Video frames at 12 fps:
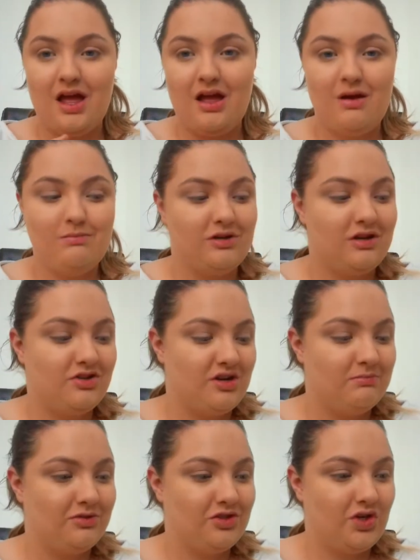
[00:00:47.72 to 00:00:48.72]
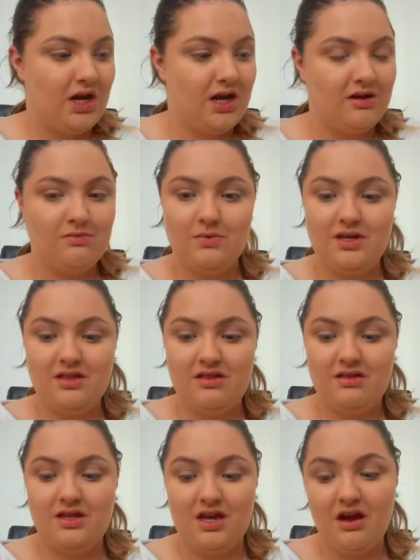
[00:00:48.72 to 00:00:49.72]
I'm going to jump straight in with
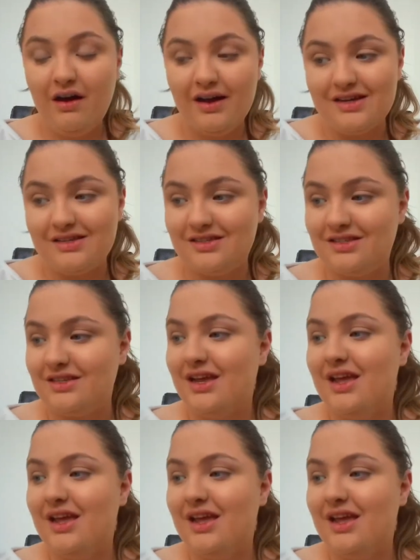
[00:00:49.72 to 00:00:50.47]
the eyes.